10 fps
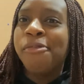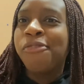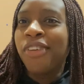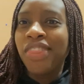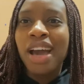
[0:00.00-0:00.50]

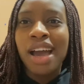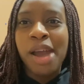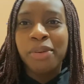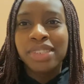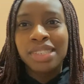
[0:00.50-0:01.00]
for that,
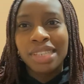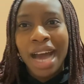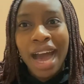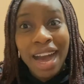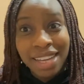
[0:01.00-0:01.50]
I want to
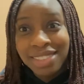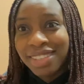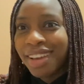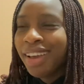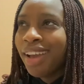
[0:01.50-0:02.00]
ask,